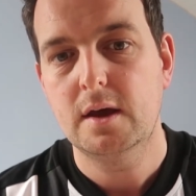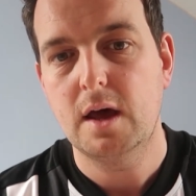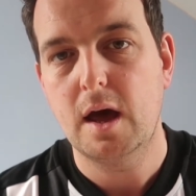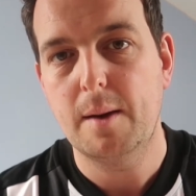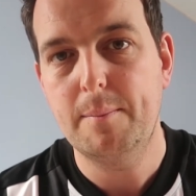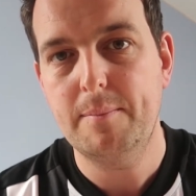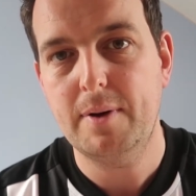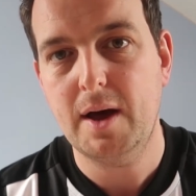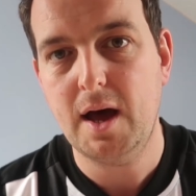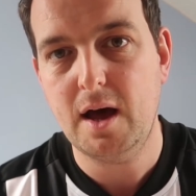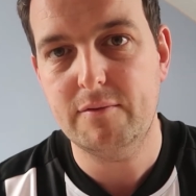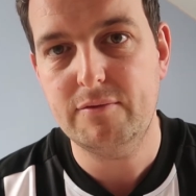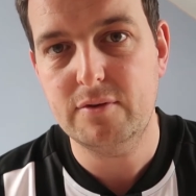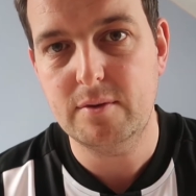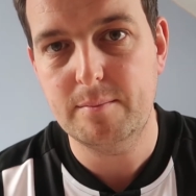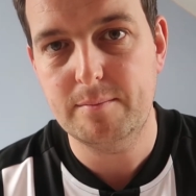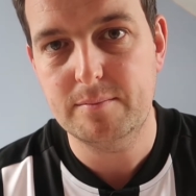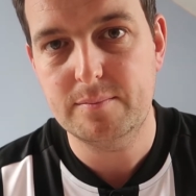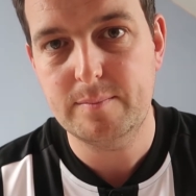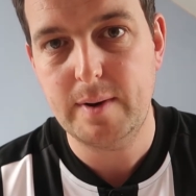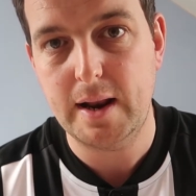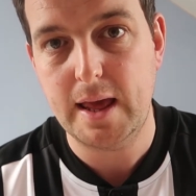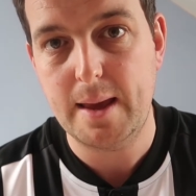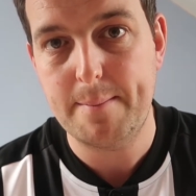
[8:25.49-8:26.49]
Apart
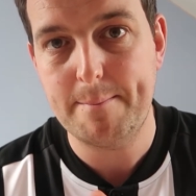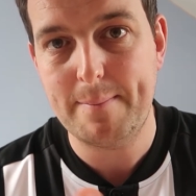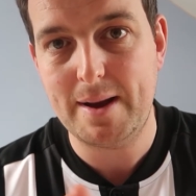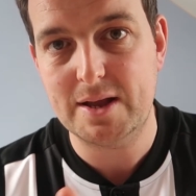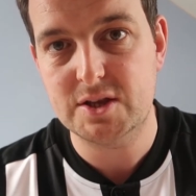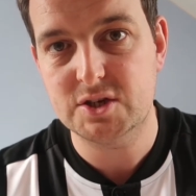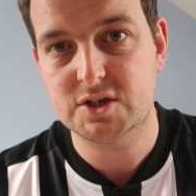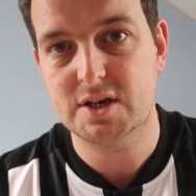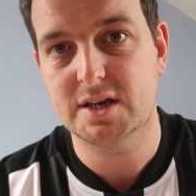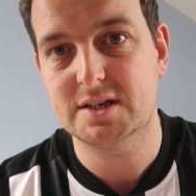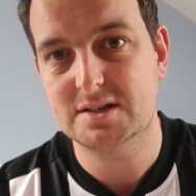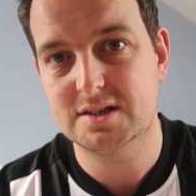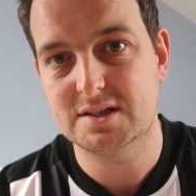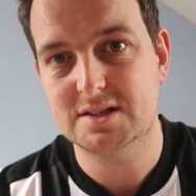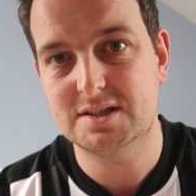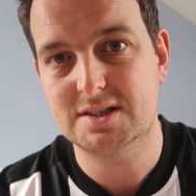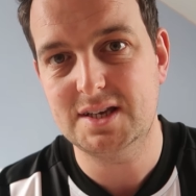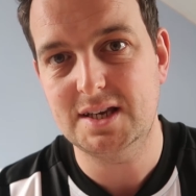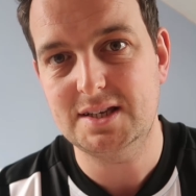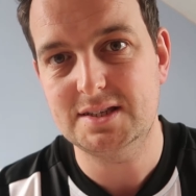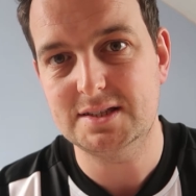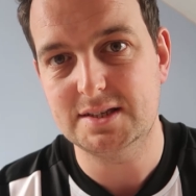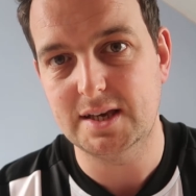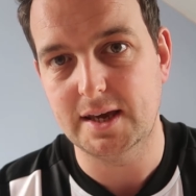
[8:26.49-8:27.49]
from playing Manchester
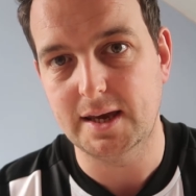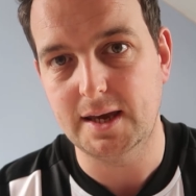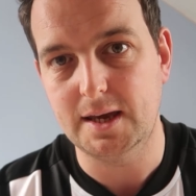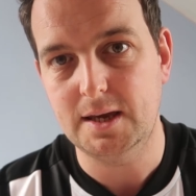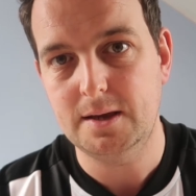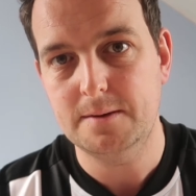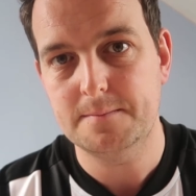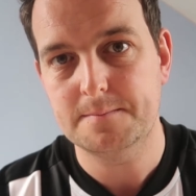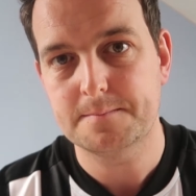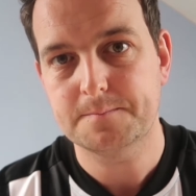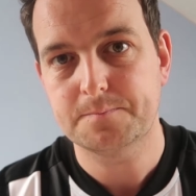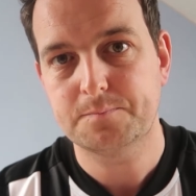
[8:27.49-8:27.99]
City,